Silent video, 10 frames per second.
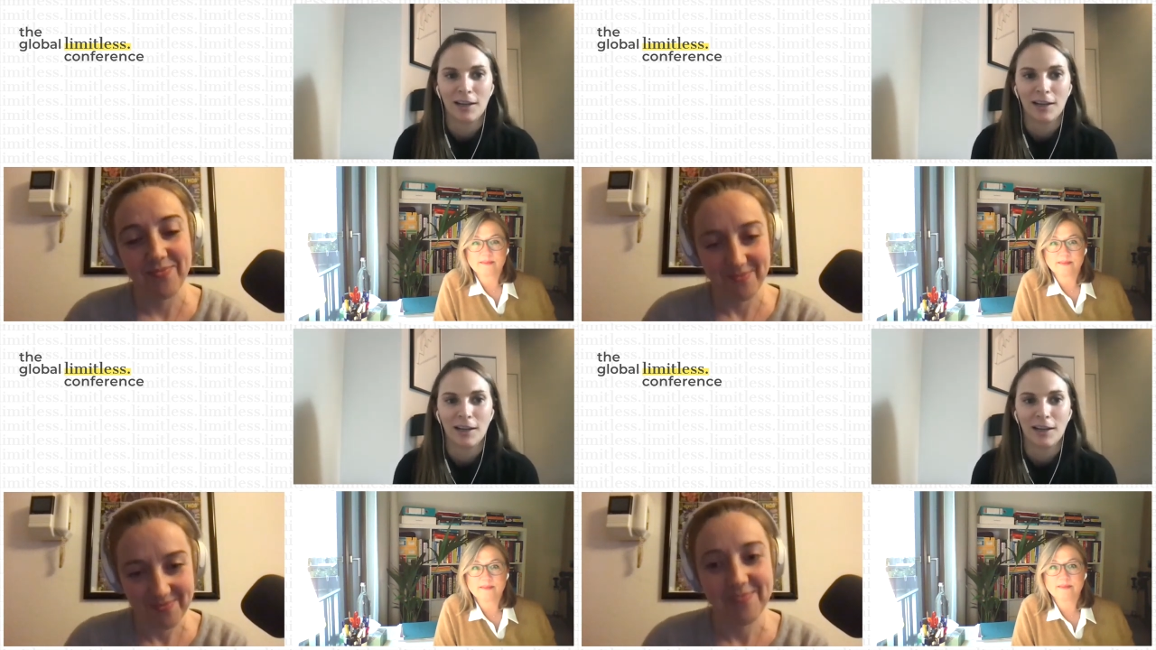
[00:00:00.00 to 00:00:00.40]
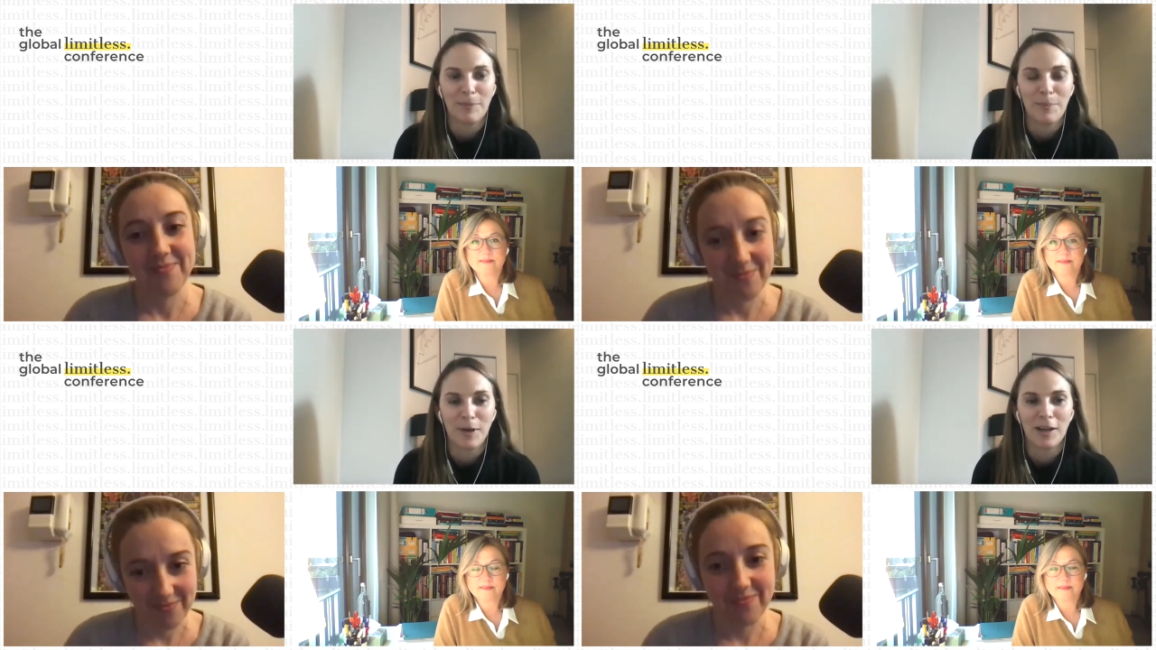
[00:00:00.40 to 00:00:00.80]

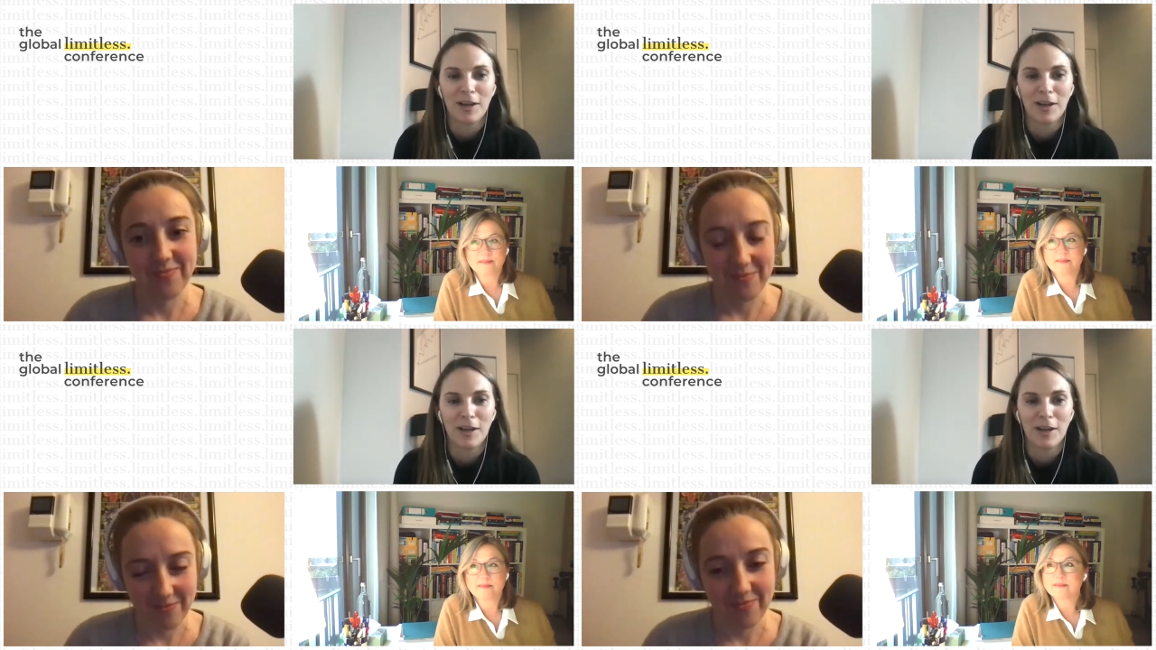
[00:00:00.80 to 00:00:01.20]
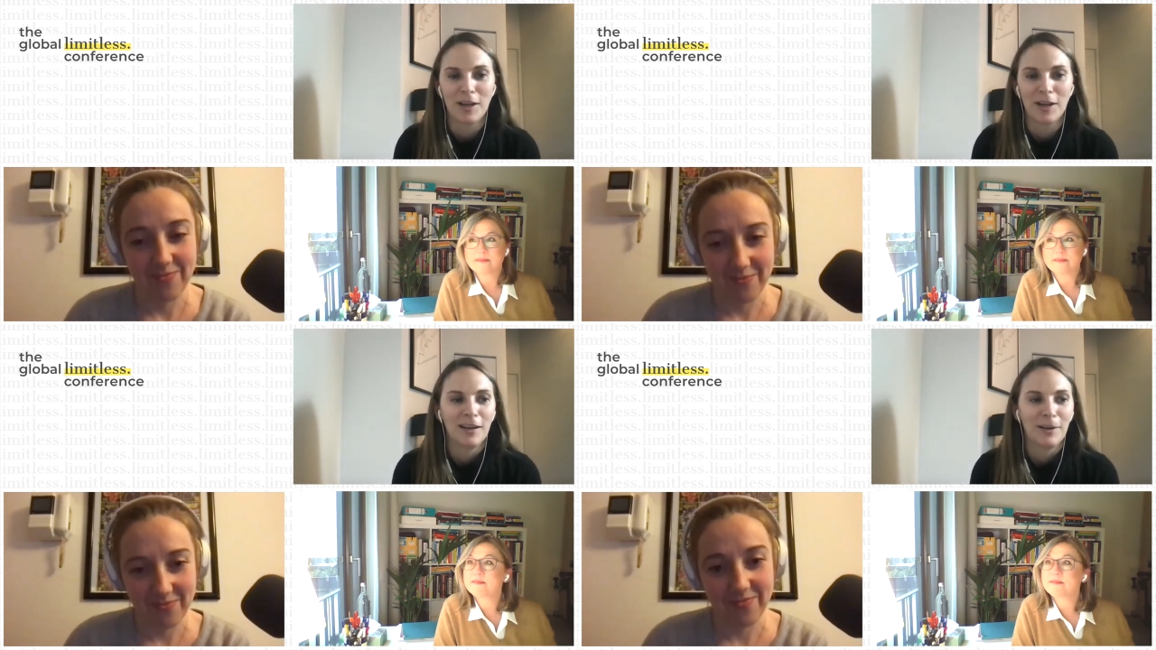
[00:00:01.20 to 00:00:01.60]
Speaker 1: Um, but
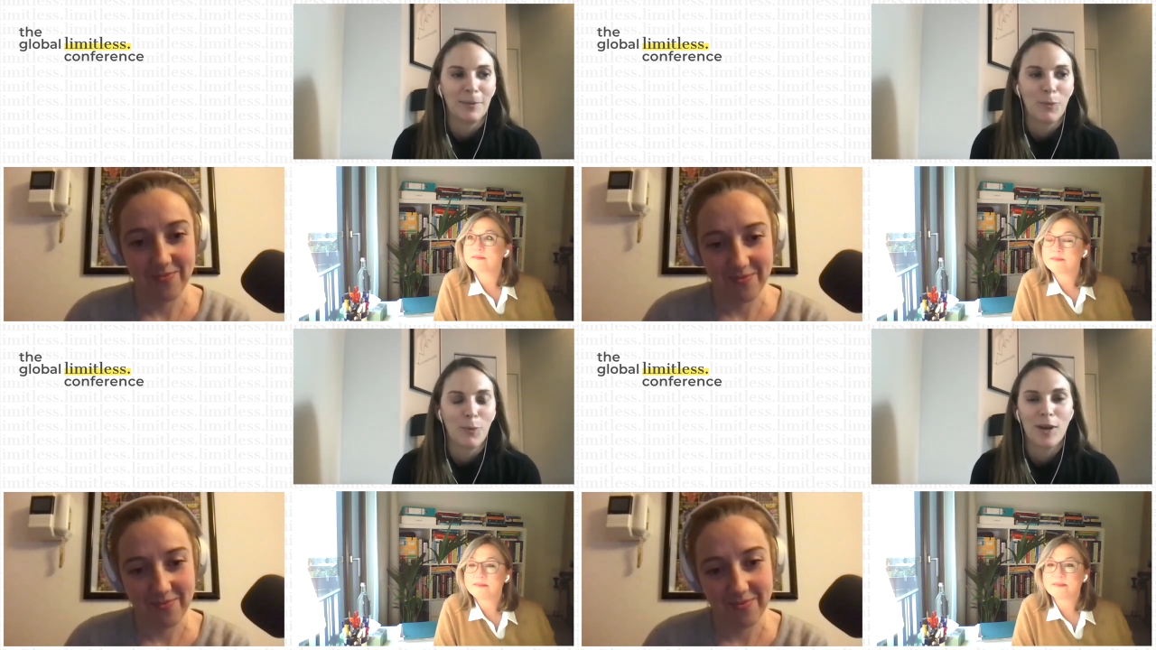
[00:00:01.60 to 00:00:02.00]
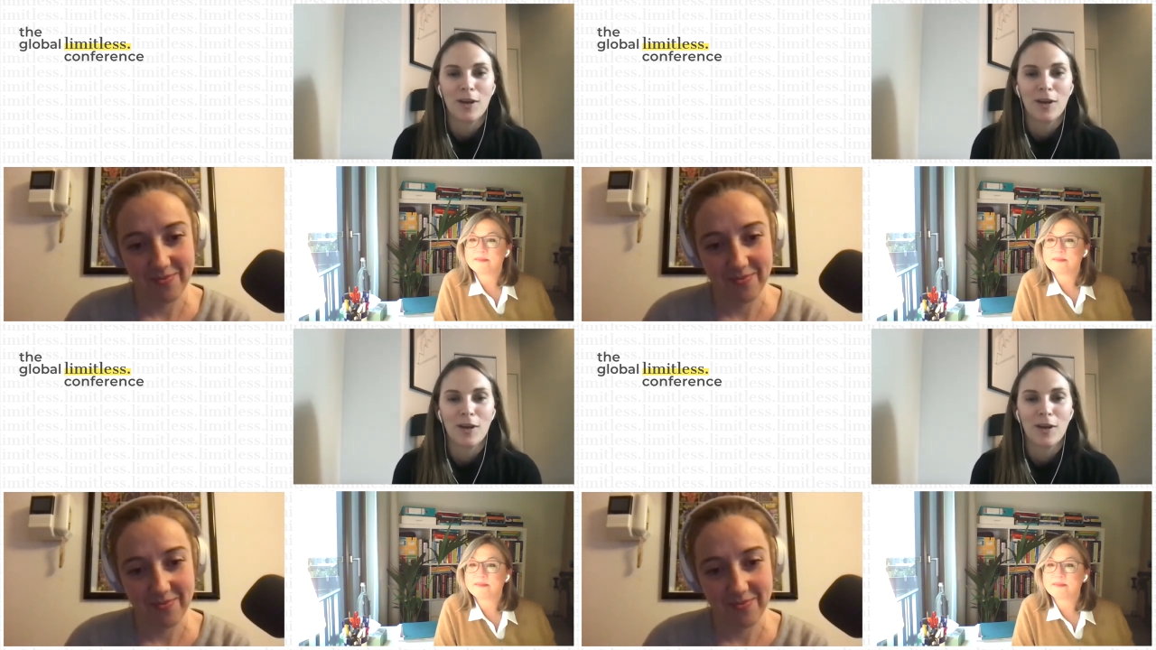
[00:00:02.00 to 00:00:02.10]
um,